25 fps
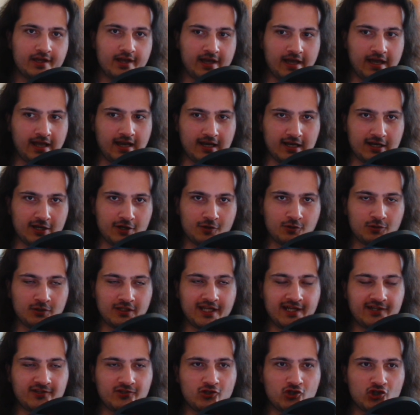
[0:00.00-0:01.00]
Hello,
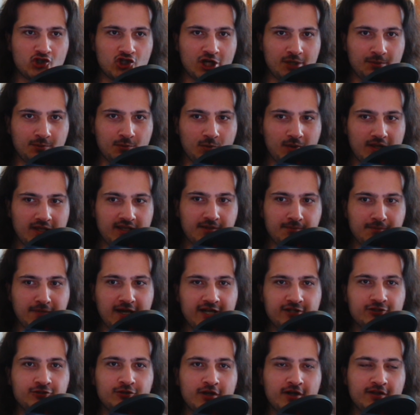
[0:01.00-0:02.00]
ladies and gentlemen. Welcome
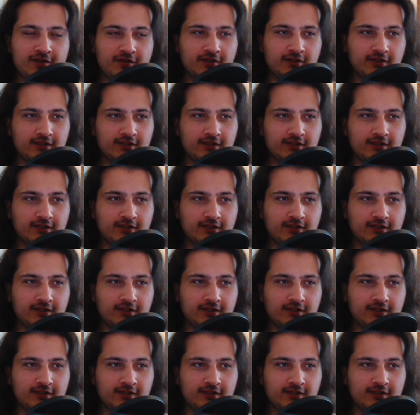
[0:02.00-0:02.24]
back to another